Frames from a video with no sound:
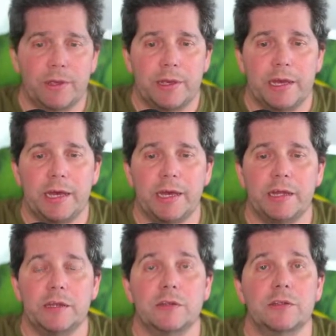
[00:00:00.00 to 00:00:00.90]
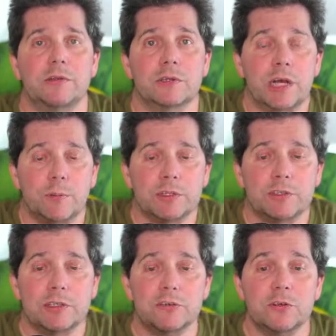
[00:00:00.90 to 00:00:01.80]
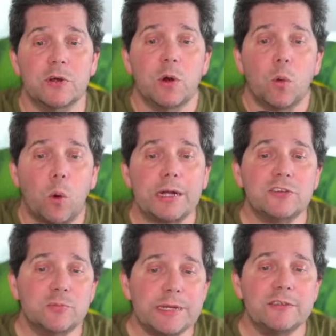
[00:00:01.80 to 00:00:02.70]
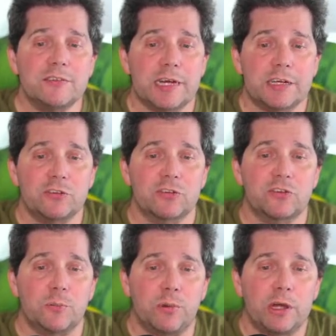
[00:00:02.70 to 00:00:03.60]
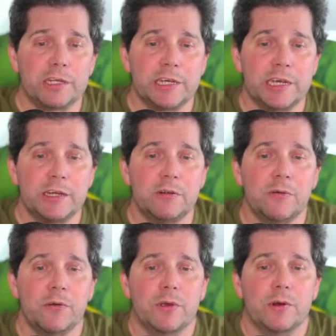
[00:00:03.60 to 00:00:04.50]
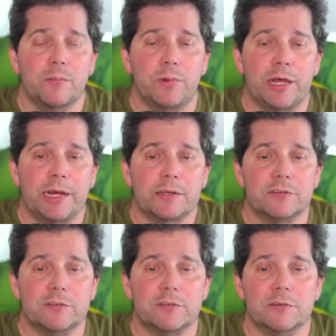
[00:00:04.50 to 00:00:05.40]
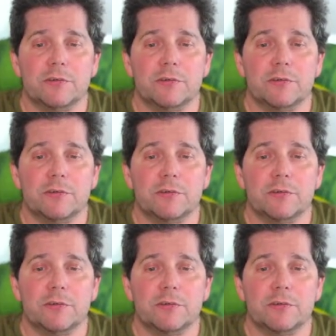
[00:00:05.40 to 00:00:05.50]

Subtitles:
And the comment is, White's main task is to blockade Black's